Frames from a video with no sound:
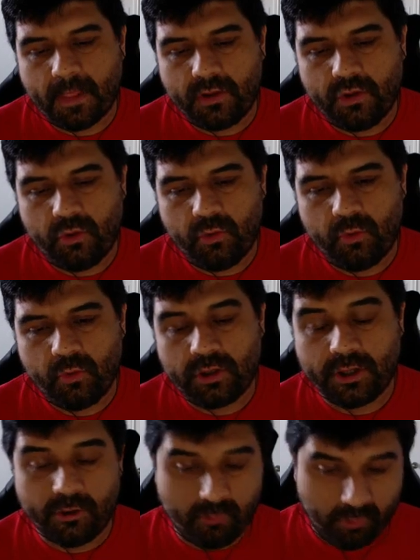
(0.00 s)
you
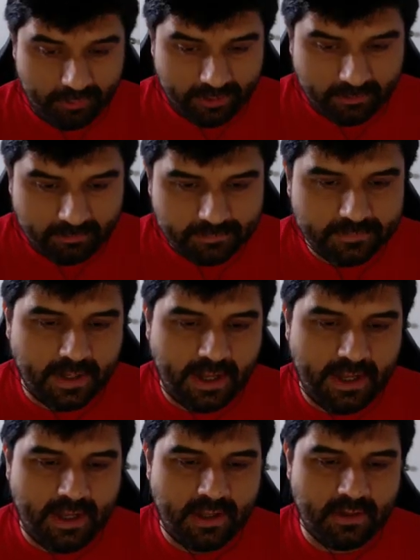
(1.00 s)
clear a ruin
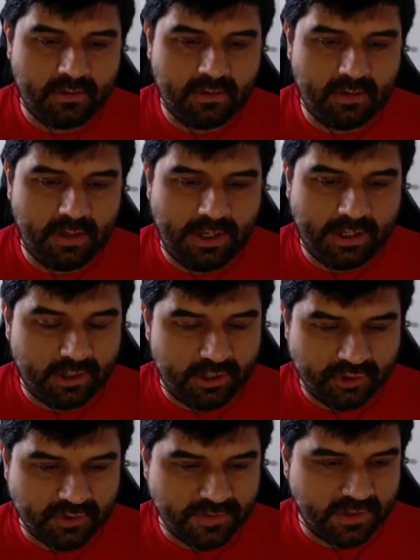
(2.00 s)
and any
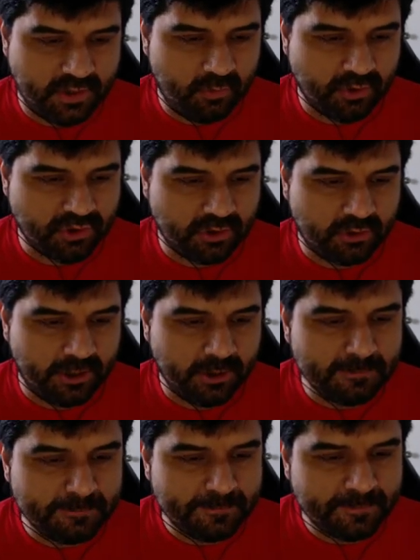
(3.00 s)
conditions that you wish to
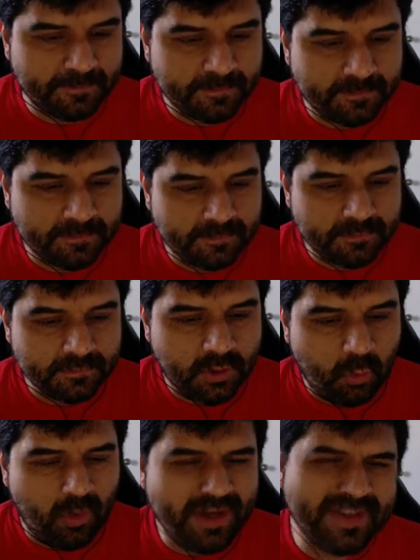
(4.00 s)
clear.
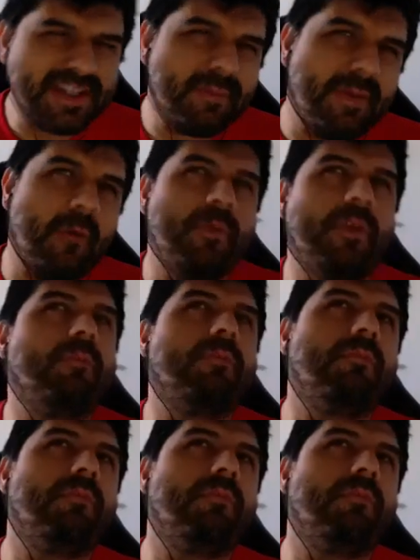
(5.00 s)
What is it about being